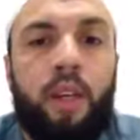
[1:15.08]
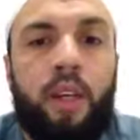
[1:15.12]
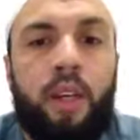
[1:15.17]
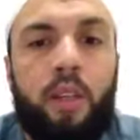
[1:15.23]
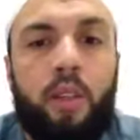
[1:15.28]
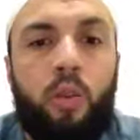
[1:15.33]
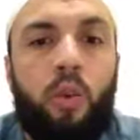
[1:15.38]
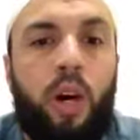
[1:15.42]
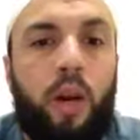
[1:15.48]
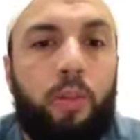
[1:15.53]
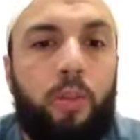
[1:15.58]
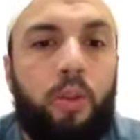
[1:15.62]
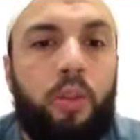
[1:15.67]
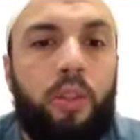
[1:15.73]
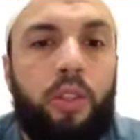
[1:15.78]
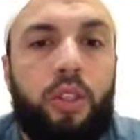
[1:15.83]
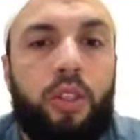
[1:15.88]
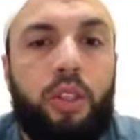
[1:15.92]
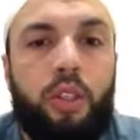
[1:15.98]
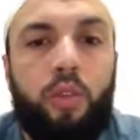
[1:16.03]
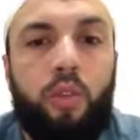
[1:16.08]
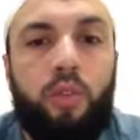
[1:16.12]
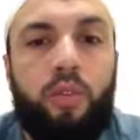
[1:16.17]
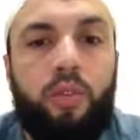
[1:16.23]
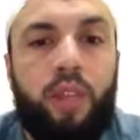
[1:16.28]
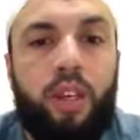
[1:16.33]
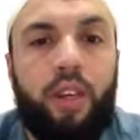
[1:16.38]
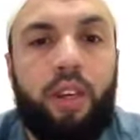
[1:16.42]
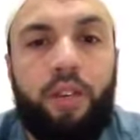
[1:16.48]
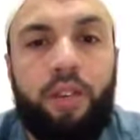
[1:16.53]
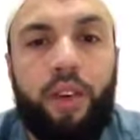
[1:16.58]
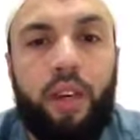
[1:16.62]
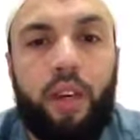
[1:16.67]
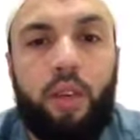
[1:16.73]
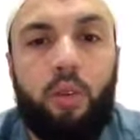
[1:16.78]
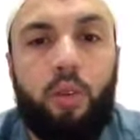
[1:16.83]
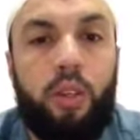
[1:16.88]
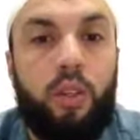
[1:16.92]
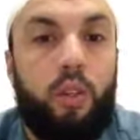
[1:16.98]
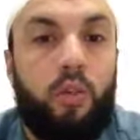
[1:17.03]
to a position of Ikhfaa,
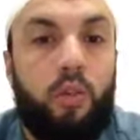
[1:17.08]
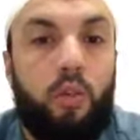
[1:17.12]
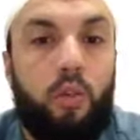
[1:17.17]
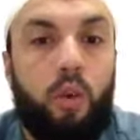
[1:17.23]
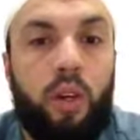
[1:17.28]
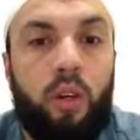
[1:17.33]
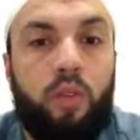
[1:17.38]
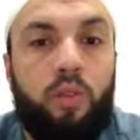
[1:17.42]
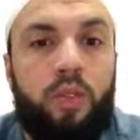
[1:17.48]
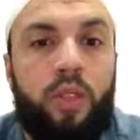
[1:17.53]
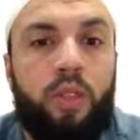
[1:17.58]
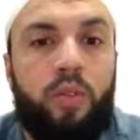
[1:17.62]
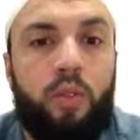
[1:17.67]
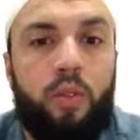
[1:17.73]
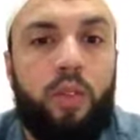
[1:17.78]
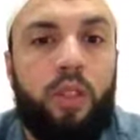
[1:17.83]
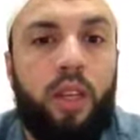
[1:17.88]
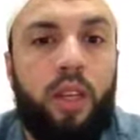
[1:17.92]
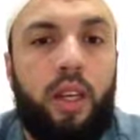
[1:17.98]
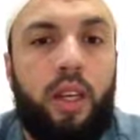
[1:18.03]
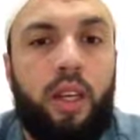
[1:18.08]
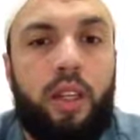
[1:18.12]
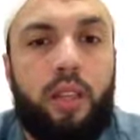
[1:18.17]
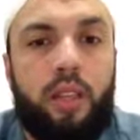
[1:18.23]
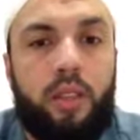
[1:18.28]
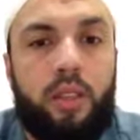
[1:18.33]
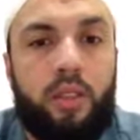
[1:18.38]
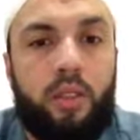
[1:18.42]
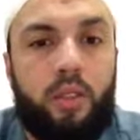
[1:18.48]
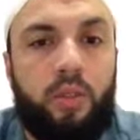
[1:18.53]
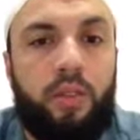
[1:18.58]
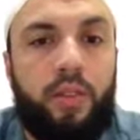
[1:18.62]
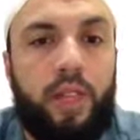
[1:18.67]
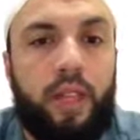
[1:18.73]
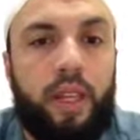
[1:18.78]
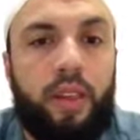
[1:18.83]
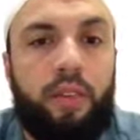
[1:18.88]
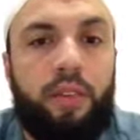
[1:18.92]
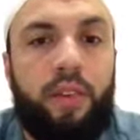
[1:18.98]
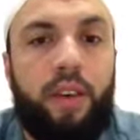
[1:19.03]
when one of the 14 letters of the
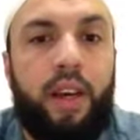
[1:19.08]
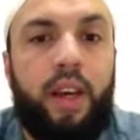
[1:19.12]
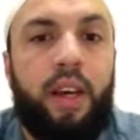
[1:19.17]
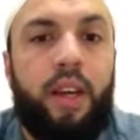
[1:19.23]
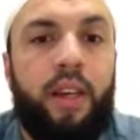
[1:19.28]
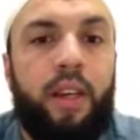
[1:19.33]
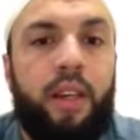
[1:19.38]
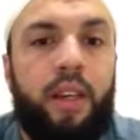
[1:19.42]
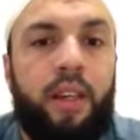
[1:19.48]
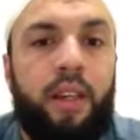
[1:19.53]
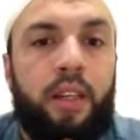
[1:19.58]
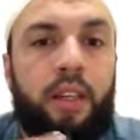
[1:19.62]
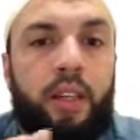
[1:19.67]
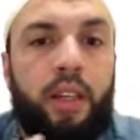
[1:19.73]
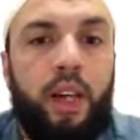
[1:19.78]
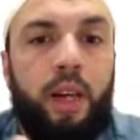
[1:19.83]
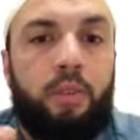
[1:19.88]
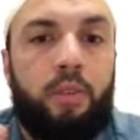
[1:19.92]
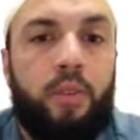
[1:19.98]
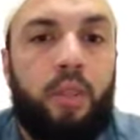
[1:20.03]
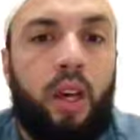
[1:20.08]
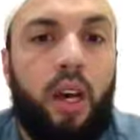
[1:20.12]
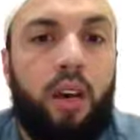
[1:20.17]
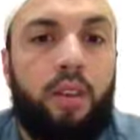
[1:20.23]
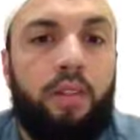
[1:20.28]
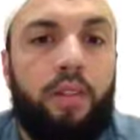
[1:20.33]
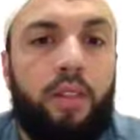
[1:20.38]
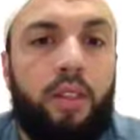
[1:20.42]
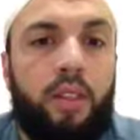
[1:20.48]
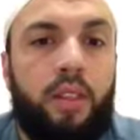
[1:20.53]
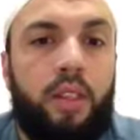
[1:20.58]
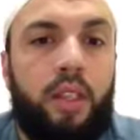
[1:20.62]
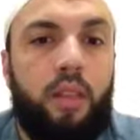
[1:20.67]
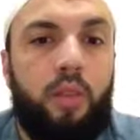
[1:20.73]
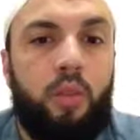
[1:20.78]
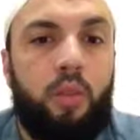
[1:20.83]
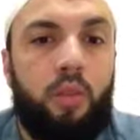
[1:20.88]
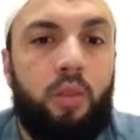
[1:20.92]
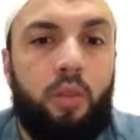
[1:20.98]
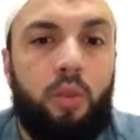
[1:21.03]
Ikhfaa comes after the
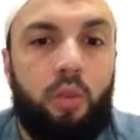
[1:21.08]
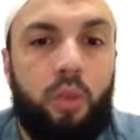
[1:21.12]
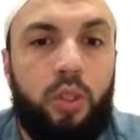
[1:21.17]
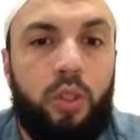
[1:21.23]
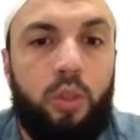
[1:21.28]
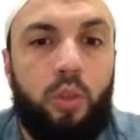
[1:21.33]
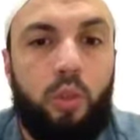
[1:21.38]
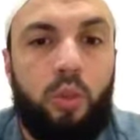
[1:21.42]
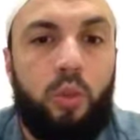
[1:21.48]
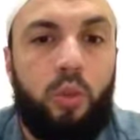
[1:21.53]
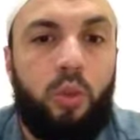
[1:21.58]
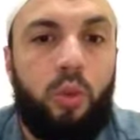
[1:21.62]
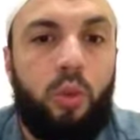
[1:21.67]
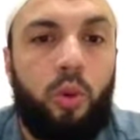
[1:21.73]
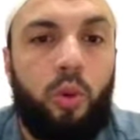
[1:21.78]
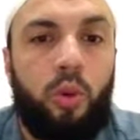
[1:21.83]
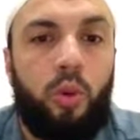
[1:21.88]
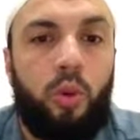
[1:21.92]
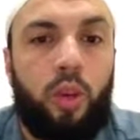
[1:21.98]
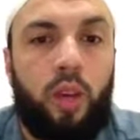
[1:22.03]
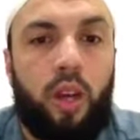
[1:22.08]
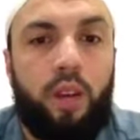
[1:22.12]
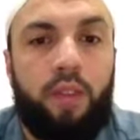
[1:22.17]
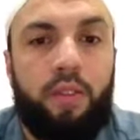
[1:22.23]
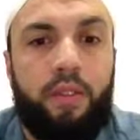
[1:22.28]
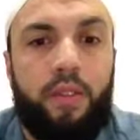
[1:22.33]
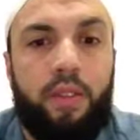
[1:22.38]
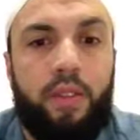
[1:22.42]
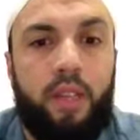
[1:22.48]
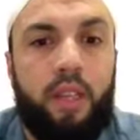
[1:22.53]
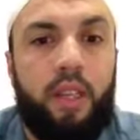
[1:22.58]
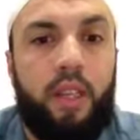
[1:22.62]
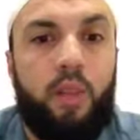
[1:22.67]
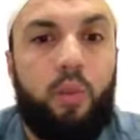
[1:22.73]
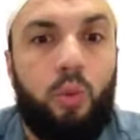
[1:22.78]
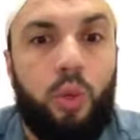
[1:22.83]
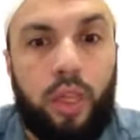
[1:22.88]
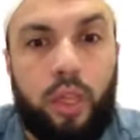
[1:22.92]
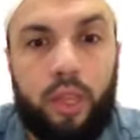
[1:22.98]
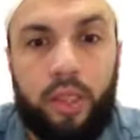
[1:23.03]
Noon with sukun or after the
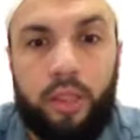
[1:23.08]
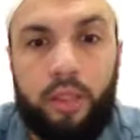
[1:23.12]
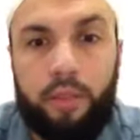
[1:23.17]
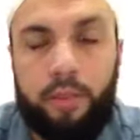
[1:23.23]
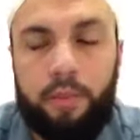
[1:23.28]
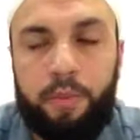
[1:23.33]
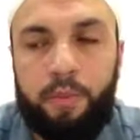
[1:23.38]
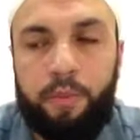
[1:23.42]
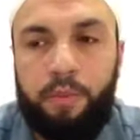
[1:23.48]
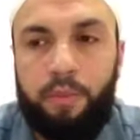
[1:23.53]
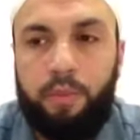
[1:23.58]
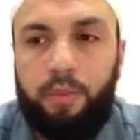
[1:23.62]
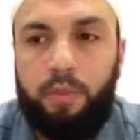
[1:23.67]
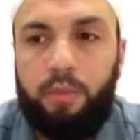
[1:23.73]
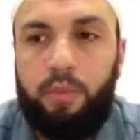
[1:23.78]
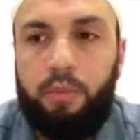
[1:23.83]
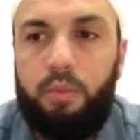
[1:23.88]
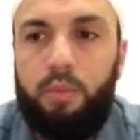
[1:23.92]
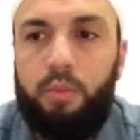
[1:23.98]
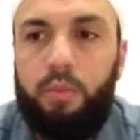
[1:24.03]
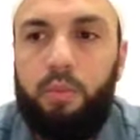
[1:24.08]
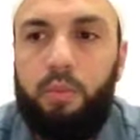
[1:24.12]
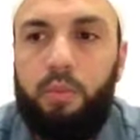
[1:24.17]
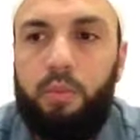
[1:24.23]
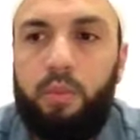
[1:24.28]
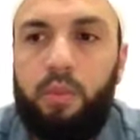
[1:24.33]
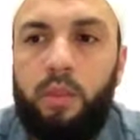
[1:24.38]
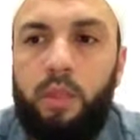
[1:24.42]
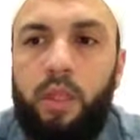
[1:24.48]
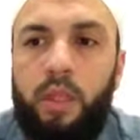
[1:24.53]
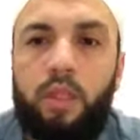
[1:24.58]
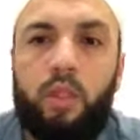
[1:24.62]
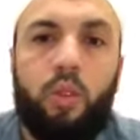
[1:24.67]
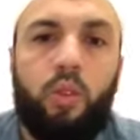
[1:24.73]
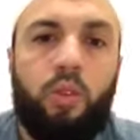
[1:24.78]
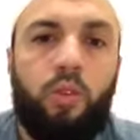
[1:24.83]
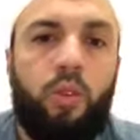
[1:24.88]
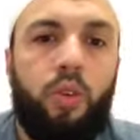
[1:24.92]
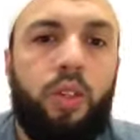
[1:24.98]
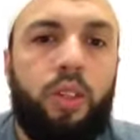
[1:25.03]
tanween. So
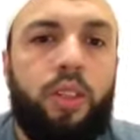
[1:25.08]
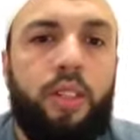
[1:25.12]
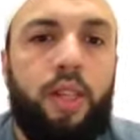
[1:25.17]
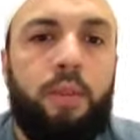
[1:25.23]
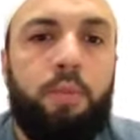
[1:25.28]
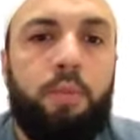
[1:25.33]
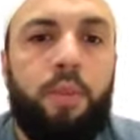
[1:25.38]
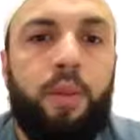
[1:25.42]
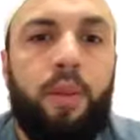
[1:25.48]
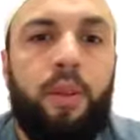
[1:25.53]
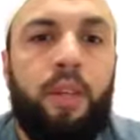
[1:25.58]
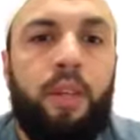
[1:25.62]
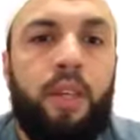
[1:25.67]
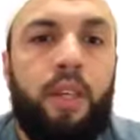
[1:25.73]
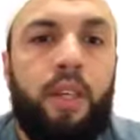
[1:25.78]
for example,